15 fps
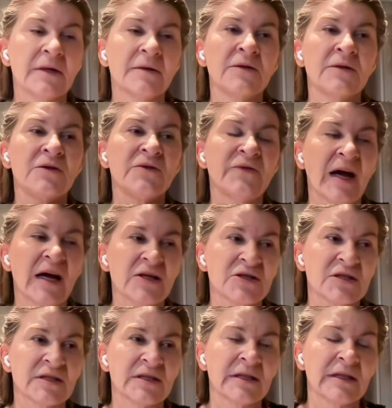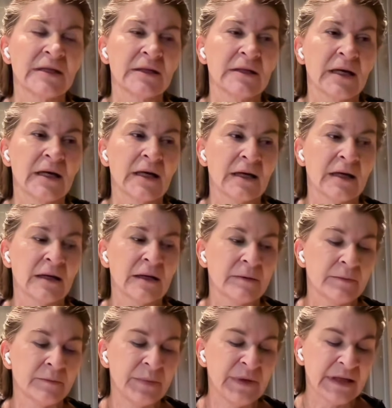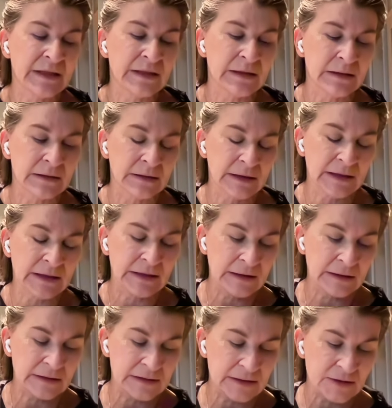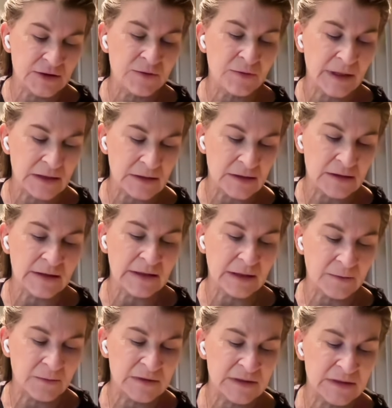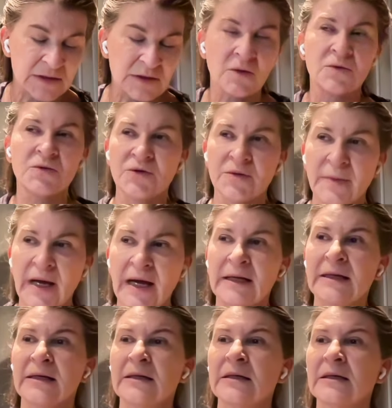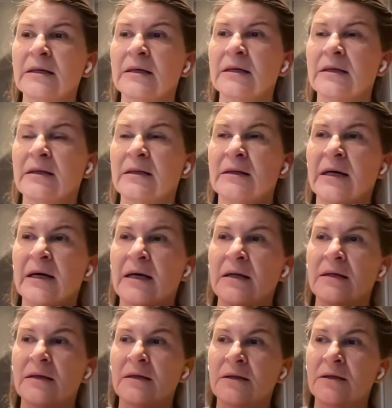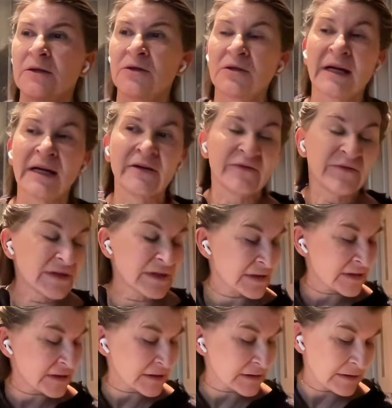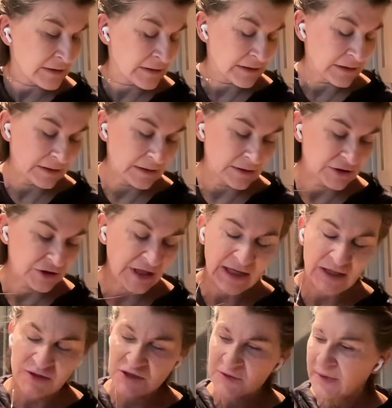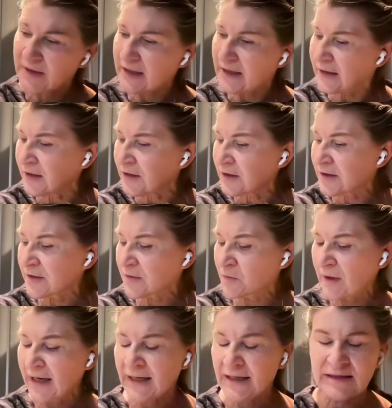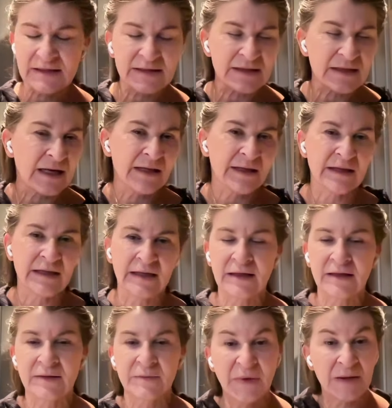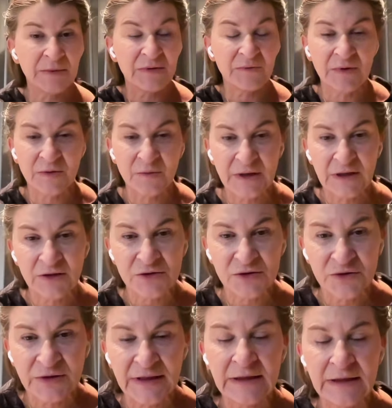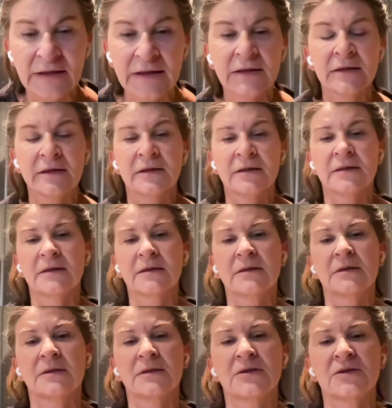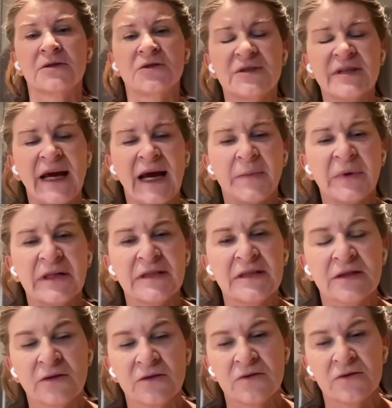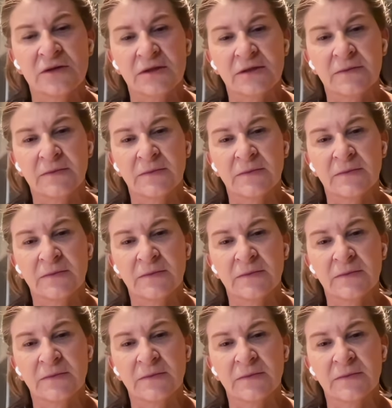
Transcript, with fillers: you've actually uh, been in a situation that was so traumatic that your life is changed. But there's ways, I think, maybe with what you're doing, to tap into those